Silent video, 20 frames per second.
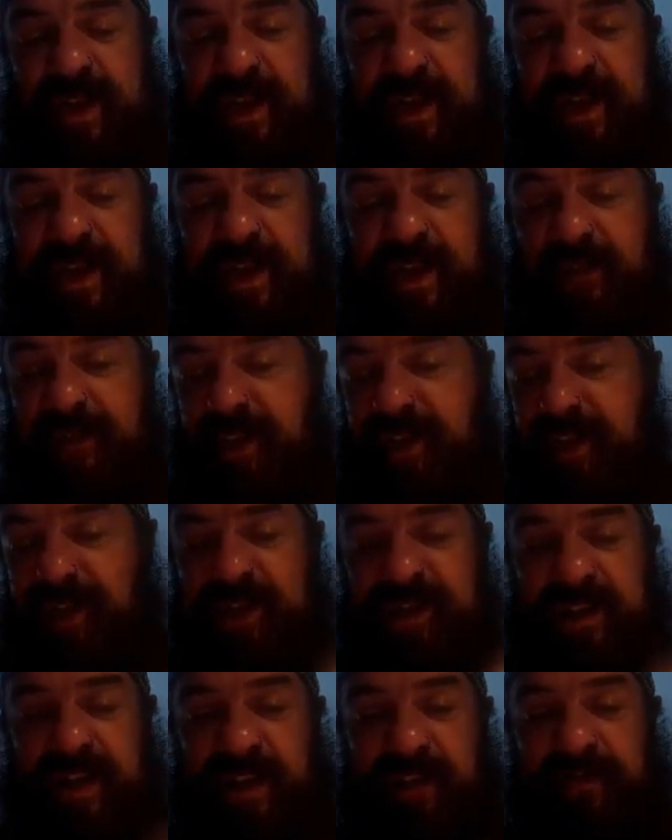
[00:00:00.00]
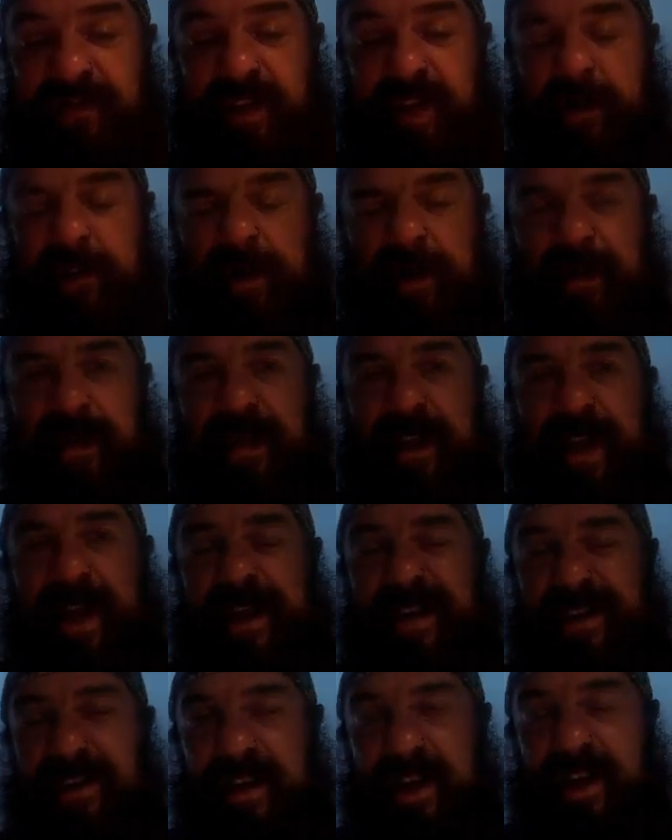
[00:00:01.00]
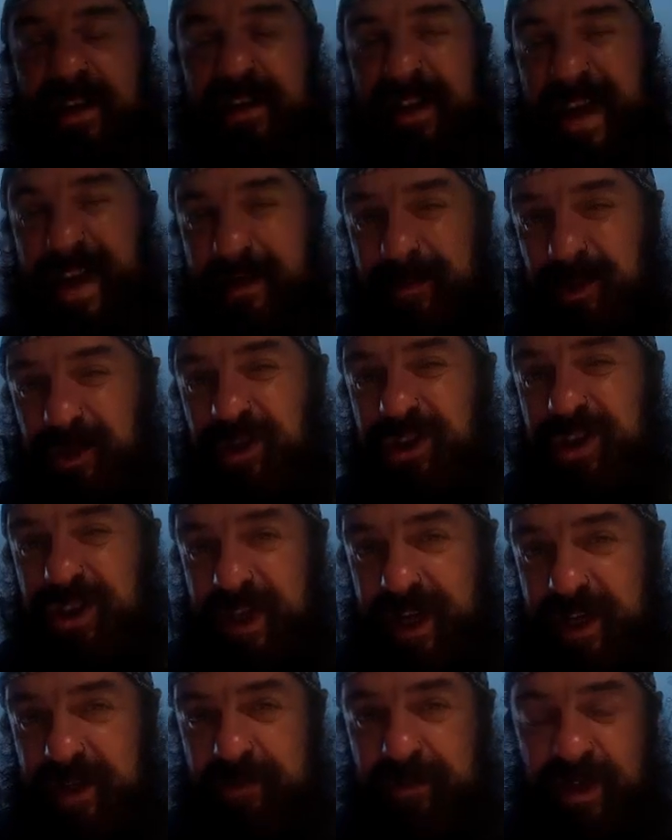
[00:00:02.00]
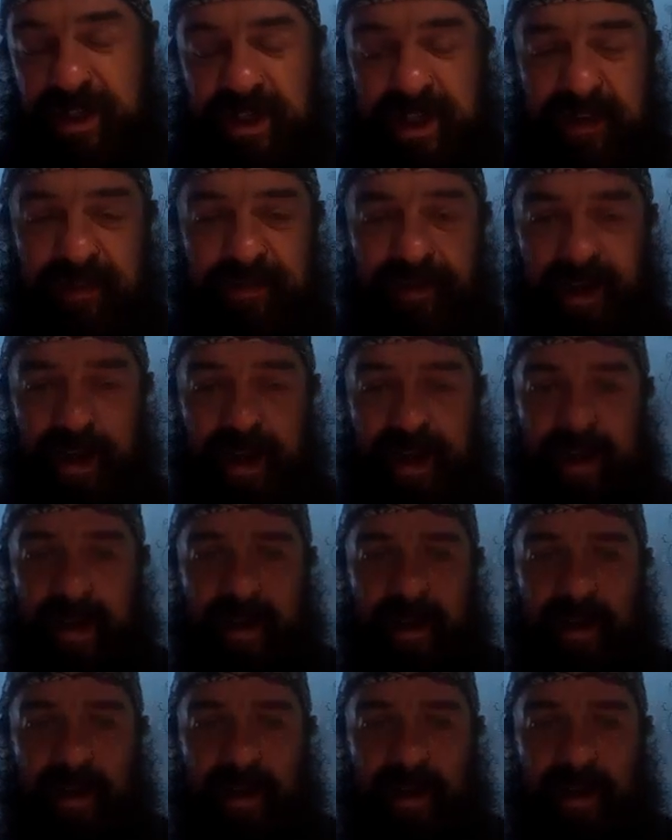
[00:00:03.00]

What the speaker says: of that fibre, that's a damn good sized musky fly.